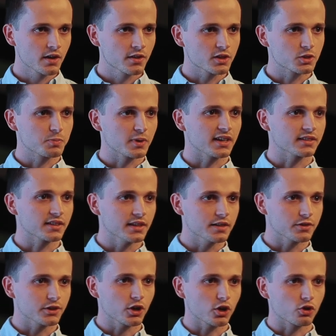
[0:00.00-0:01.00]
that's being
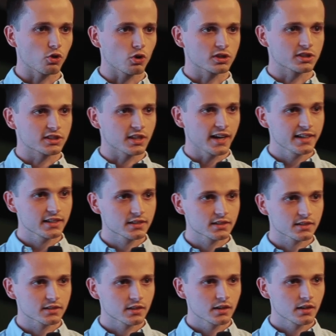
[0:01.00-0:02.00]
delivered across
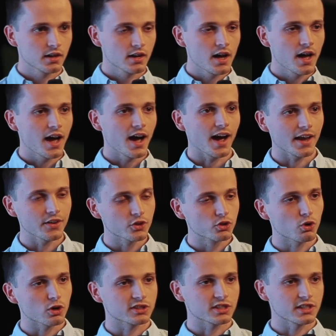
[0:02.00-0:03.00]
sites and
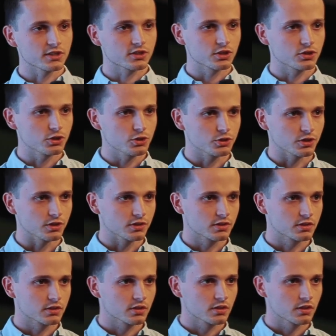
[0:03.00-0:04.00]
across
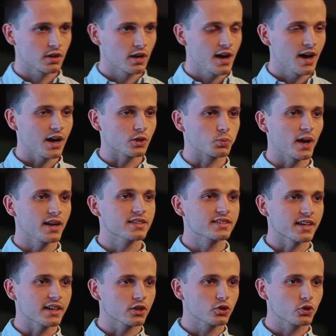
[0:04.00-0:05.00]
institutions, as well as
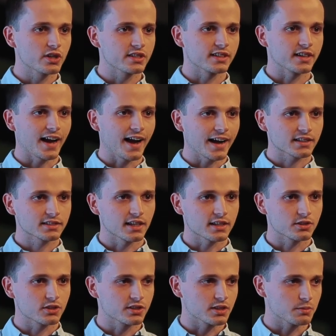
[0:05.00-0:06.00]
increasing
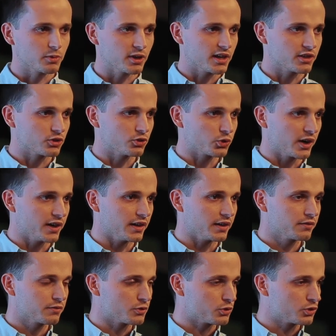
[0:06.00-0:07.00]
access to simulation
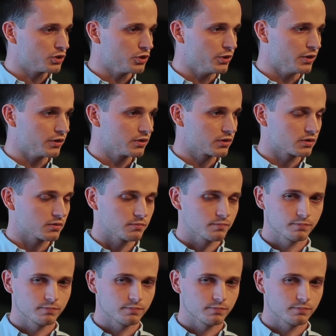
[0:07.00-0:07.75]
training for students.